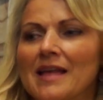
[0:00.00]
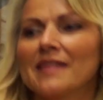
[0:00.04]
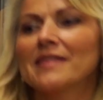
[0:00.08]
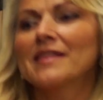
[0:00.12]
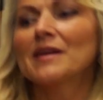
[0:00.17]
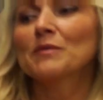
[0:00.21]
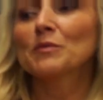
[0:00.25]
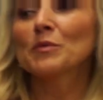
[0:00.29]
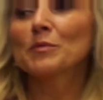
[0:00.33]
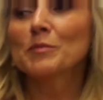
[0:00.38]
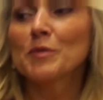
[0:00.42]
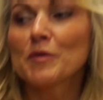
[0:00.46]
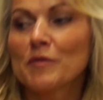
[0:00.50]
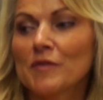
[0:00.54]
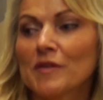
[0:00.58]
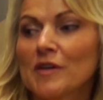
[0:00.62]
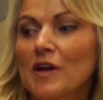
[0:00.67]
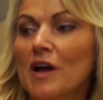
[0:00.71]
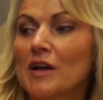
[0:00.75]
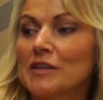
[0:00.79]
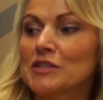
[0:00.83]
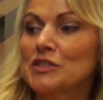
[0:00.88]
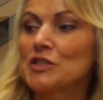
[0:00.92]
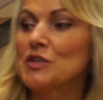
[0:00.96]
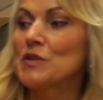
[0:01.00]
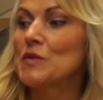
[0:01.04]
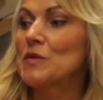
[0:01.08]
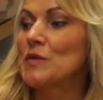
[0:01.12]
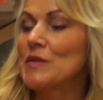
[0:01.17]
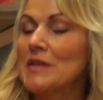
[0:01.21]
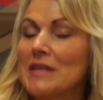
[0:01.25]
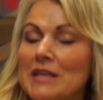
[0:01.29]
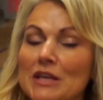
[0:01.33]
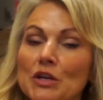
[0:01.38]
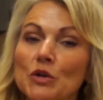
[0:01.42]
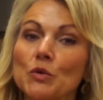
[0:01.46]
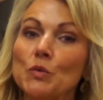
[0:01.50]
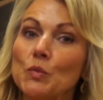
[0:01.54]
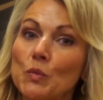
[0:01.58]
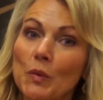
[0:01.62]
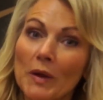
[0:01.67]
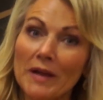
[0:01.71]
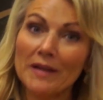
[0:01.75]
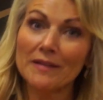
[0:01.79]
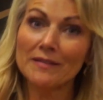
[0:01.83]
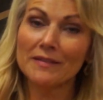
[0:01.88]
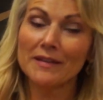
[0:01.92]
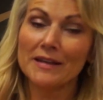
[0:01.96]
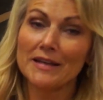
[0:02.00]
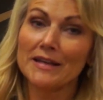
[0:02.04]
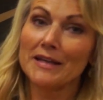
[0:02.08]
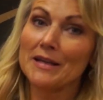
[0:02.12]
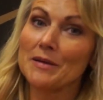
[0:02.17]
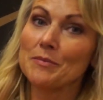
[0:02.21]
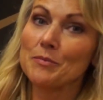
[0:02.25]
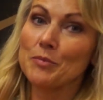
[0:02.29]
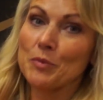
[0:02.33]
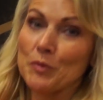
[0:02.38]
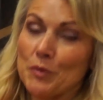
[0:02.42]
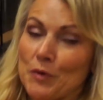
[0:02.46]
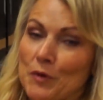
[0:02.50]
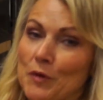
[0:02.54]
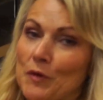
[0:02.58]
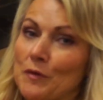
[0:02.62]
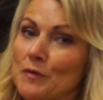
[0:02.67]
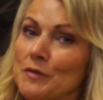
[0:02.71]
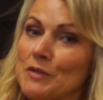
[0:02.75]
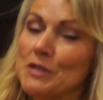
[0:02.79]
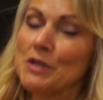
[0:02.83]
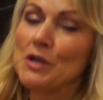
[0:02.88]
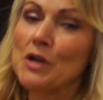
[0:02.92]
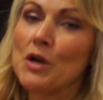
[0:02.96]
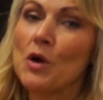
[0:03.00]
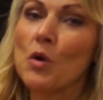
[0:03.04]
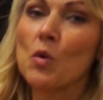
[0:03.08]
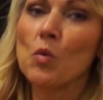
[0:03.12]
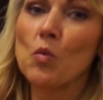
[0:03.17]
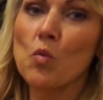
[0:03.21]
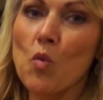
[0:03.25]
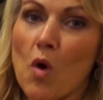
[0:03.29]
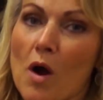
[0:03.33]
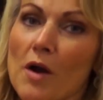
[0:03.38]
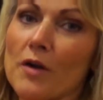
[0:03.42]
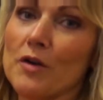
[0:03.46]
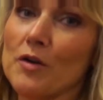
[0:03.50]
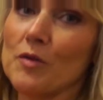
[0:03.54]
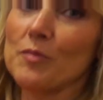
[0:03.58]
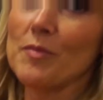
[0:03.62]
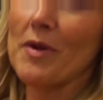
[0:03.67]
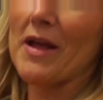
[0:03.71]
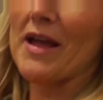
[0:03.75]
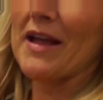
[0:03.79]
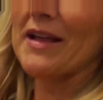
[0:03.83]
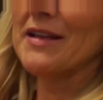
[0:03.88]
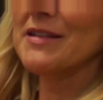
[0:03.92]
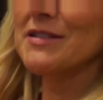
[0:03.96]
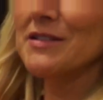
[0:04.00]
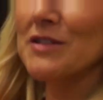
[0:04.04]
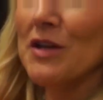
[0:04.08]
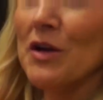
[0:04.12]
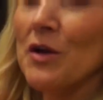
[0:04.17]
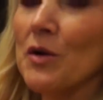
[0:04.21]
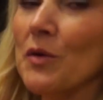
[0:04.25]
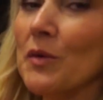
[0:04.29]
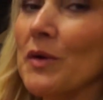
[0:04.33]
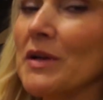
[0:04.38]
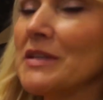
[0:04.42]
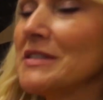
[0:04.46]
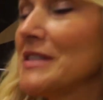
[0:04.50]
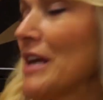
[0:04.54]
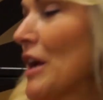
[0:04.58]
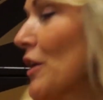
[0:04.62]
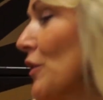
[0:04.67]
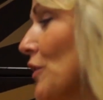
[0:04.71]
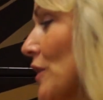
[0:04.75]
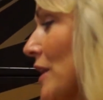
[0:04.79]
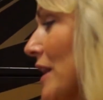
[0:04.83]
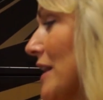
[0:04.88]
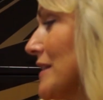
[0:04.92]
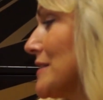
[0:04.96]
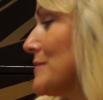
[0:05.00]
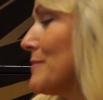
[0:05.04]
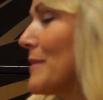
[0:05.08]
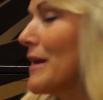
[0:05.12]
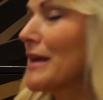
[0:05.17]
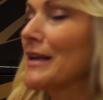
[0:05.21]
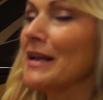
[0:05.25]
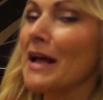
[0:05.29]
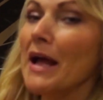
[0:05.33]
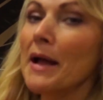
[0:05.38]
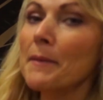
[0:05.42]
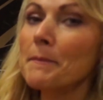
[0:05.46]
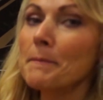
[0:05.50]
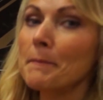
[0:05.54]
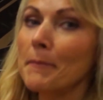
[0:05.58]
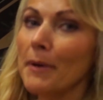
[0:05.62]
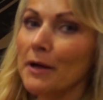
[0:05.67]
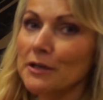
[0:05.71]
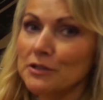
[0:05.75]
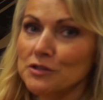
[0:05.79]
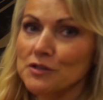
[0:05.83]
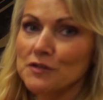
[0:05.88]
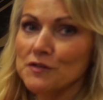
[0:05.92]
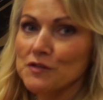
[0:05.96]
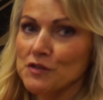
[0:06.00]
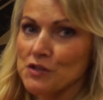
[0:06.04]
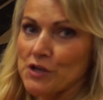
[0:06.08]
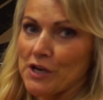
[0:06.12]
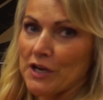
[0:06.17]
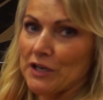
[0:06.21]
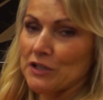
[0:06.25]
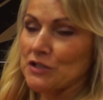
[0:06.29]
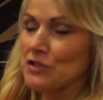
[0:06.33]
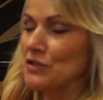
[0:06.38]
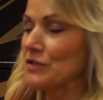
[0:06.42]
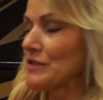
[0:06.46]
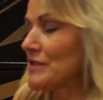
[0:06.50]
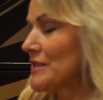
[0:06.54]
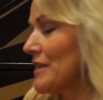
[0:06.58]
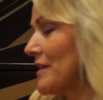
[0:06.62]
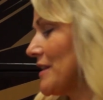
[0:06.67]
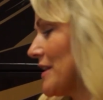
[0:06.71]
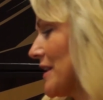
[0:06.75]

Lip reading: Then we're moving on to the greatly improved water bay. So Entegra has made a bunch of changes to